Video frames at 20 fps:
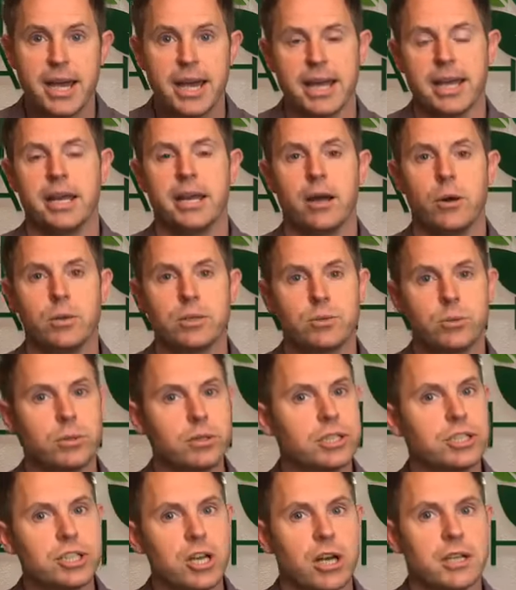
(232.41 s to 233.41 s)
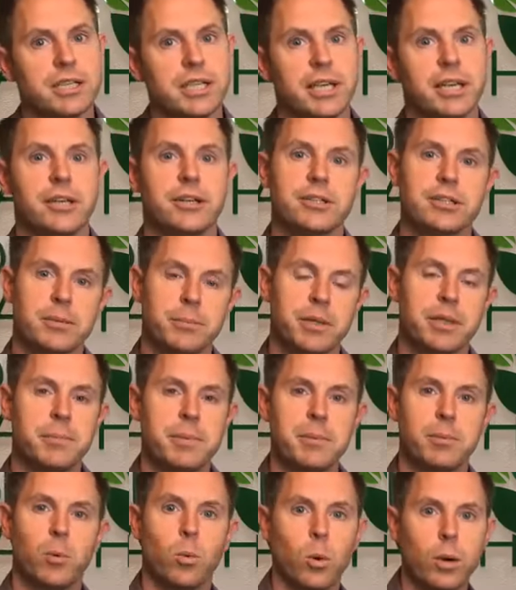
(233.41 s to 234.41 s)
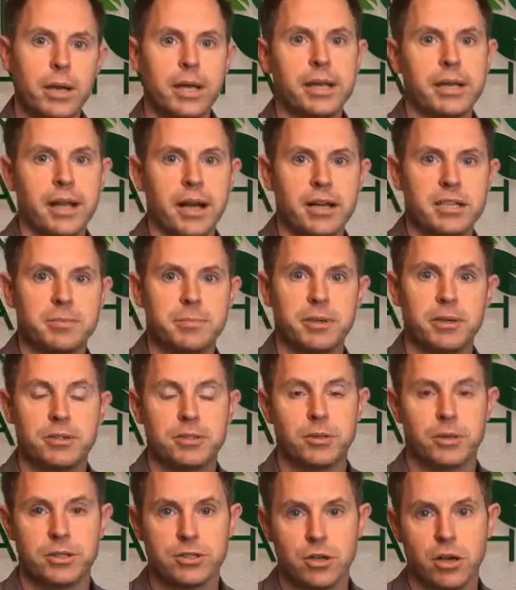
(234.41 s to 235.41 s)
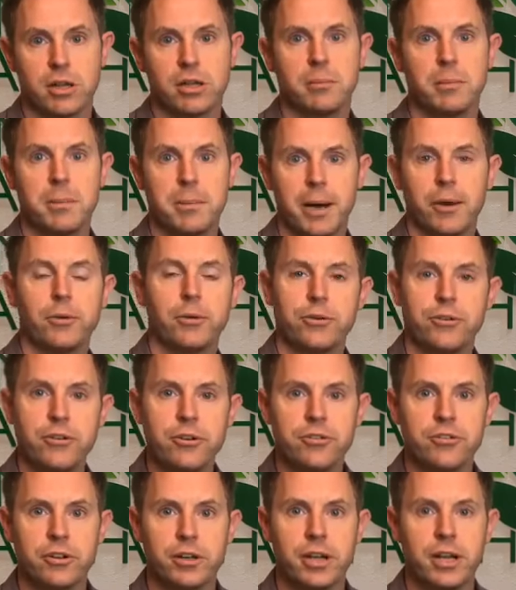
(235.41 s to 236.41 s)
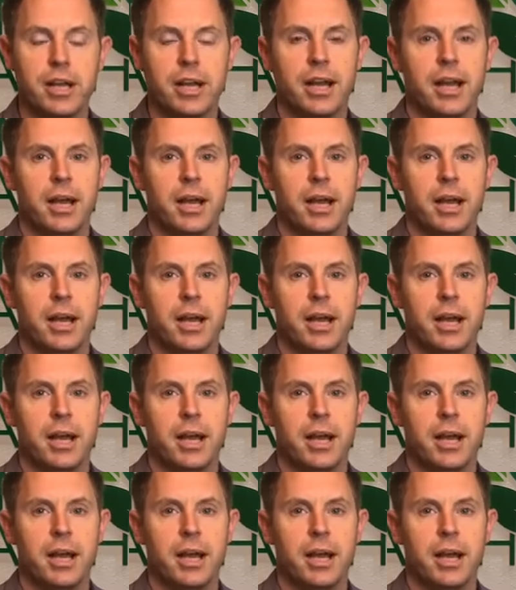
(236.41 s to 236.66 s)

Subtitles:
And I was really shocked to hear some of the people working in the hospital, as I was talking to them about nutrition,